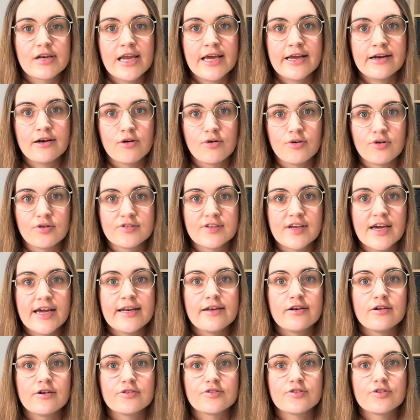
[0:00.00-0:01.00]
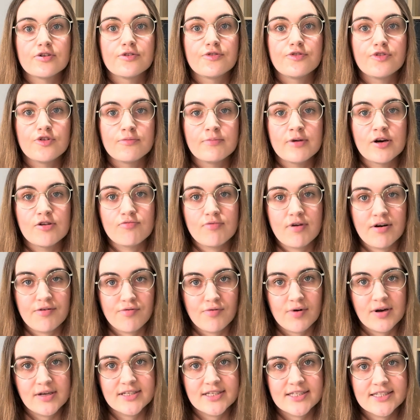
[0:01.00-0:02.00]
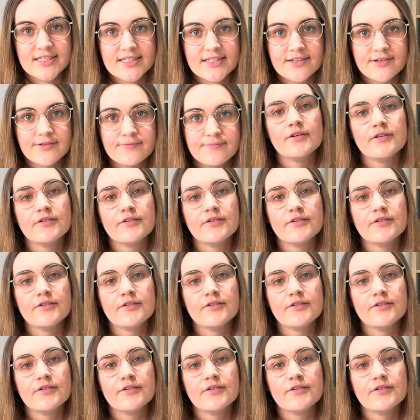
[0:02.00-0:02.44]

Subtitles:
landlord and not a formal reference.